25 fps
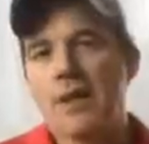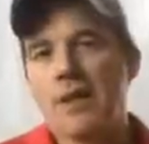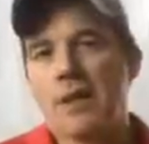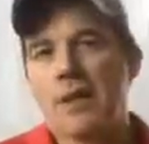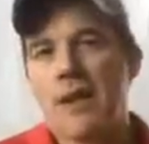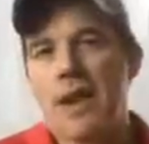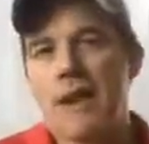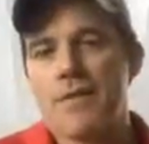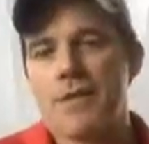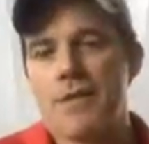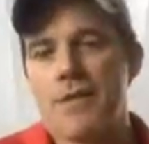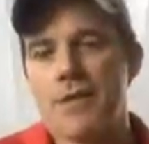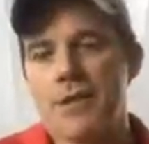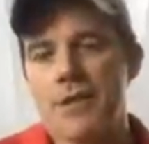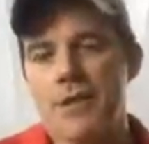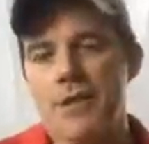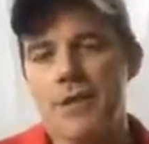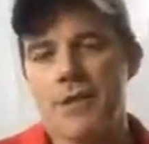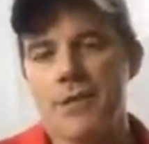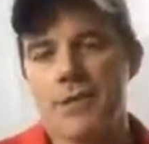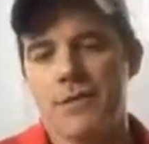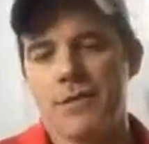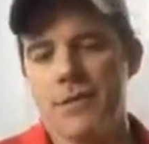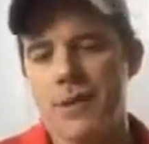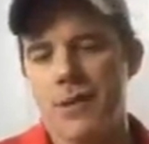a lever
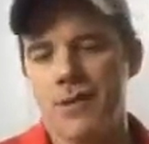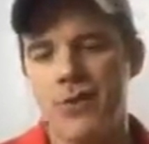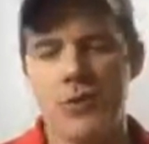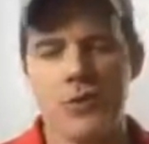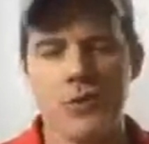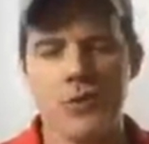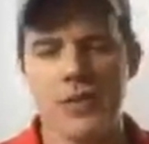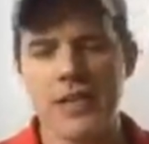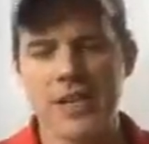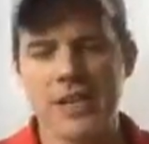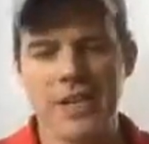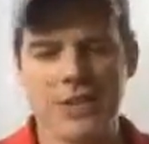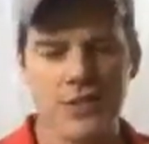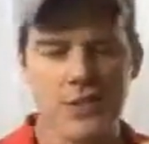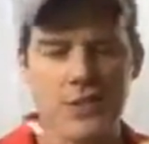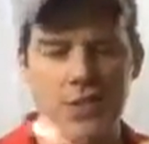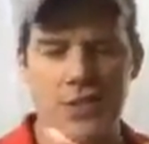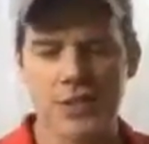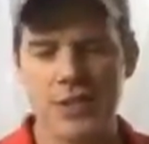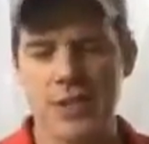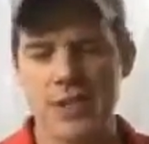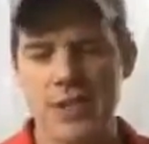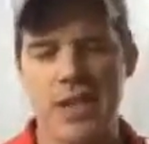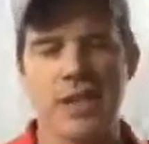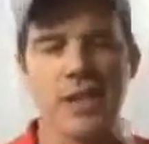and using it
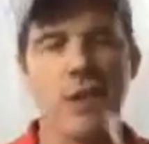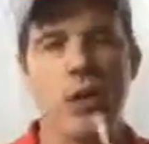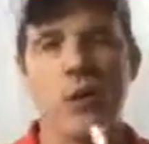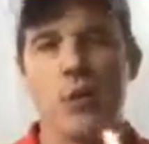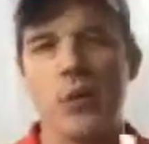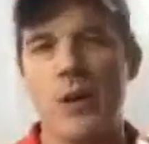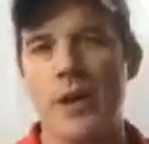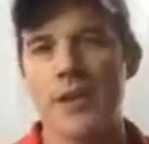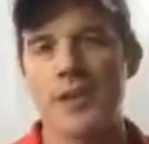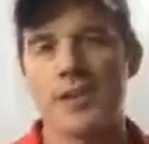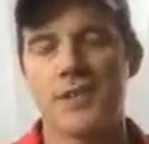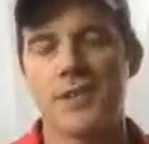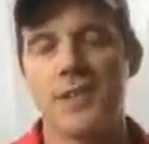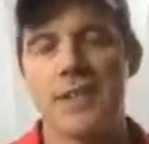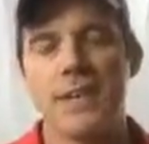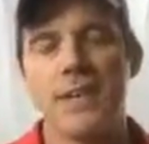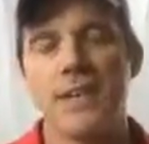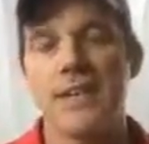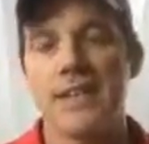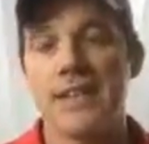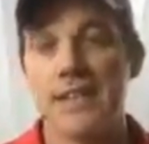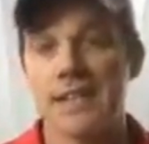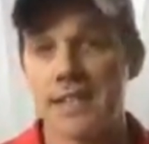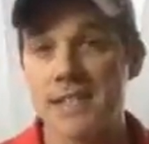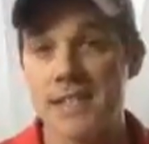just in any old ways,
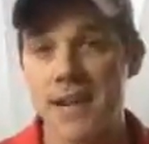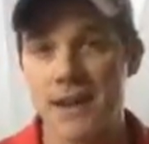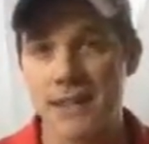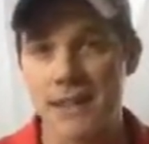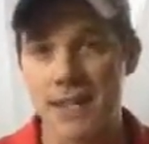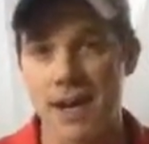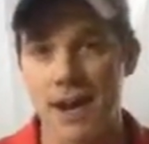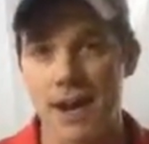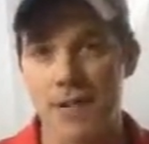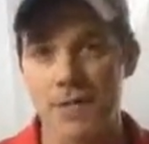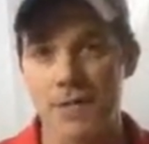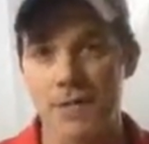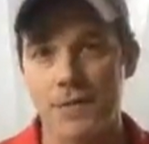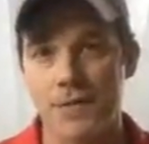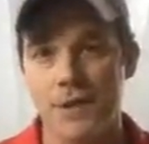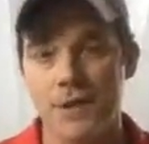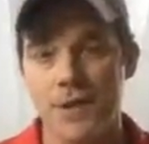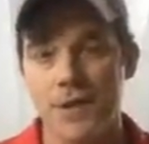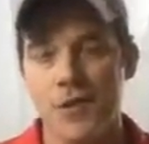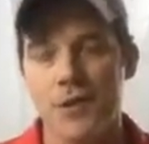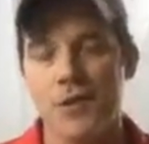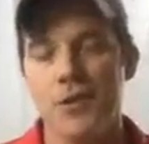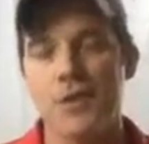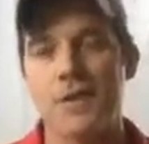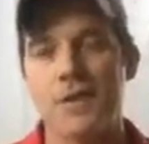that's not enough.
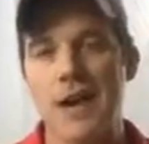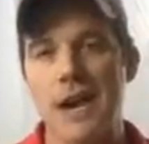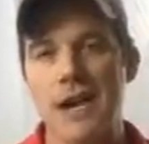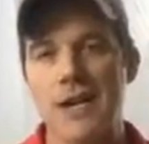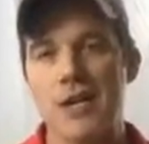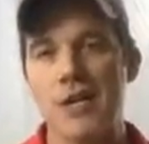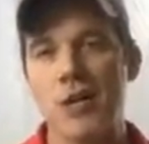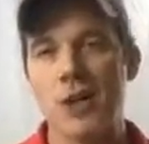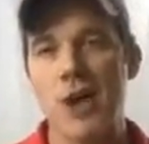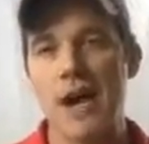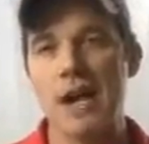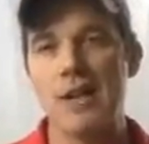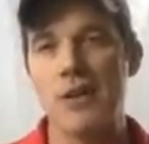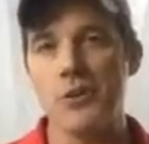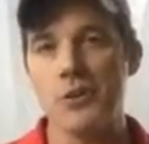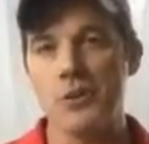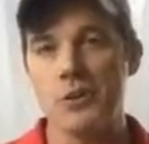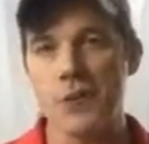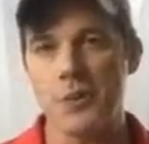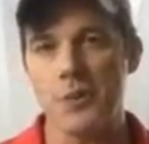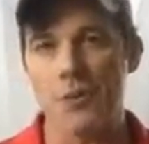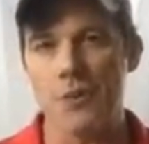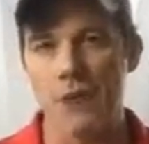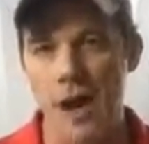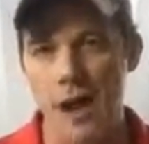You've got to know how to
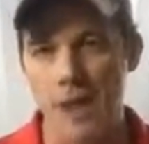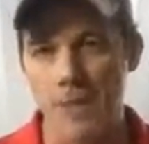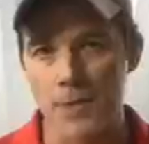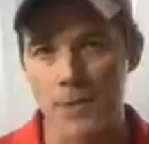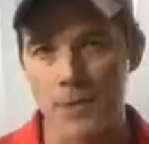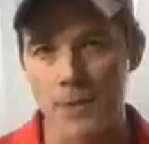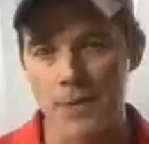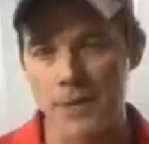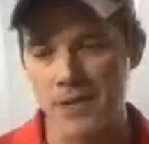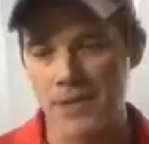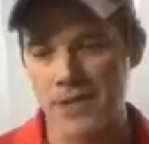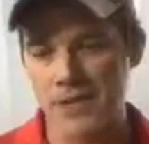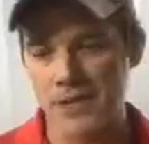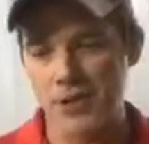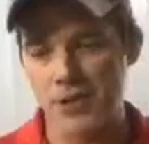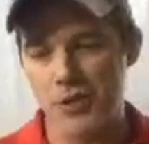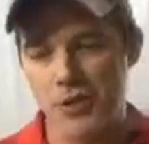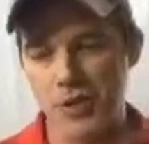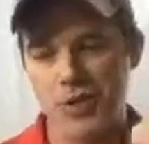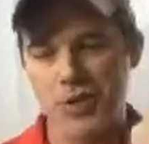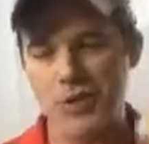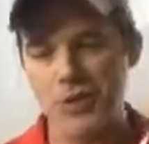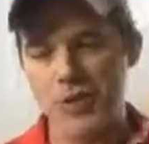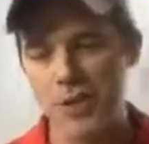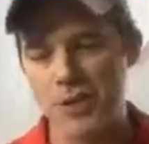use it properly, because you
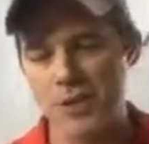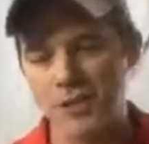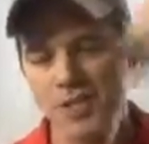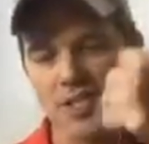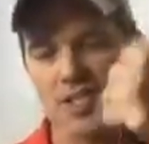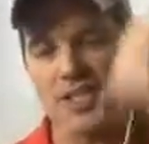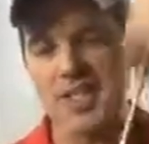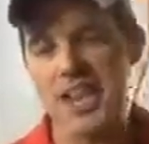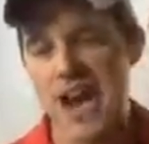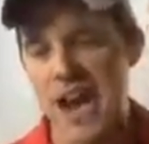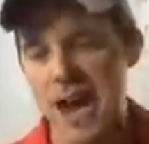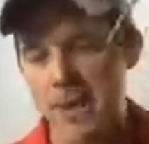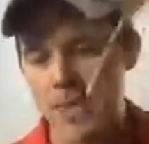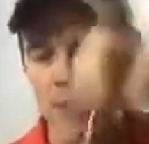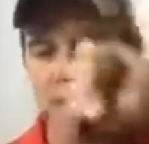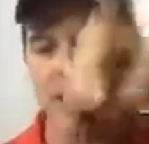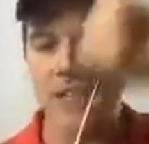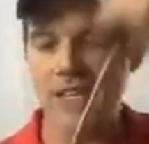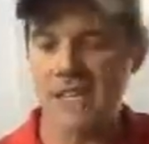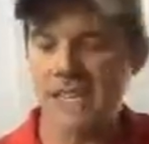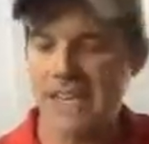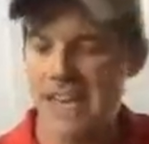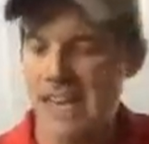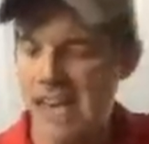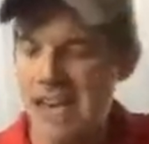could start stabbing
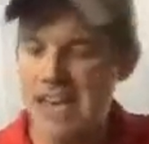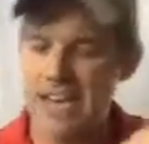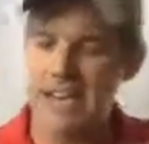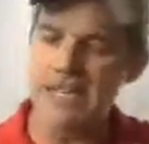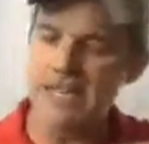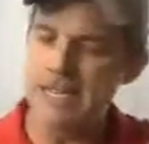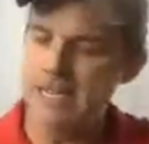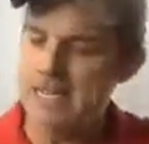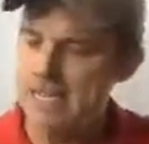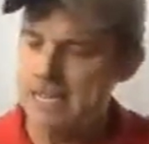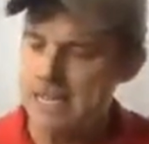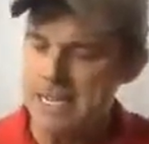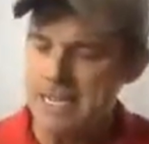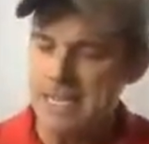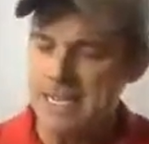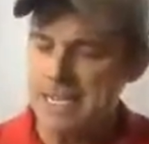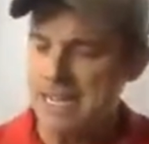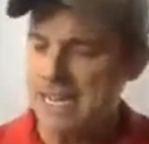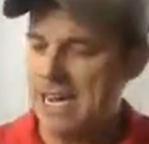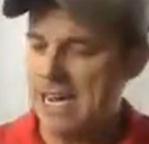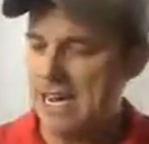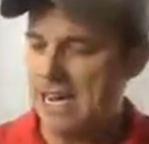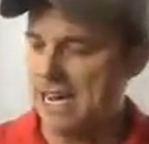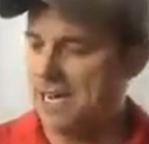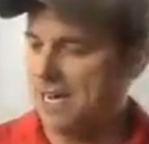the can.
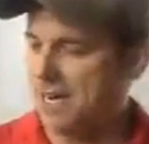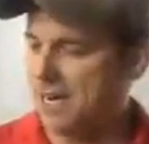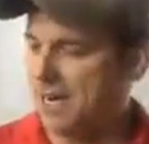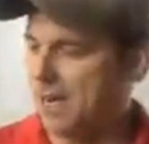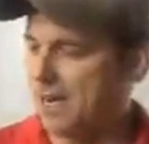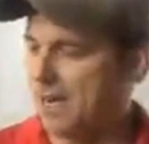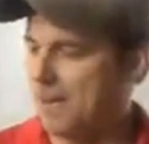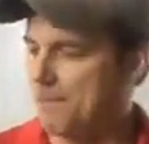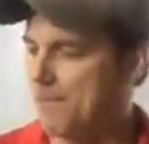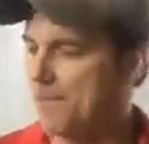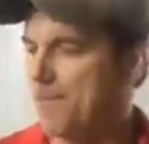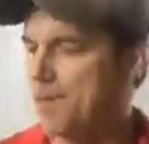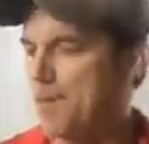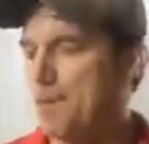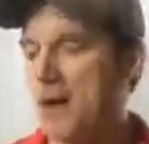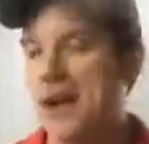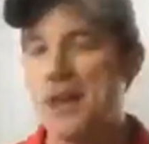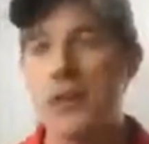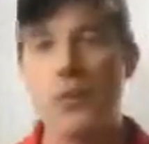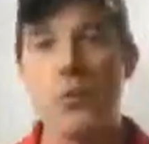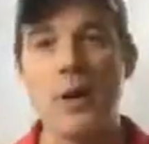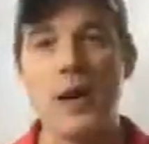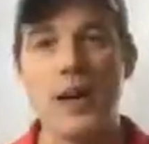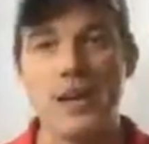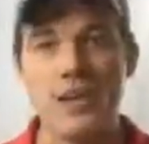And by
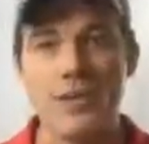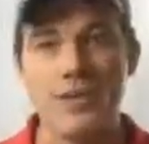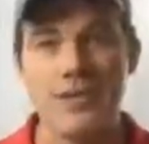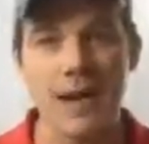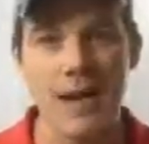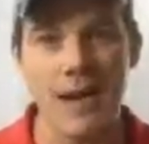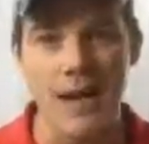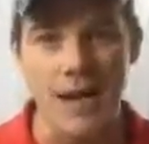the way,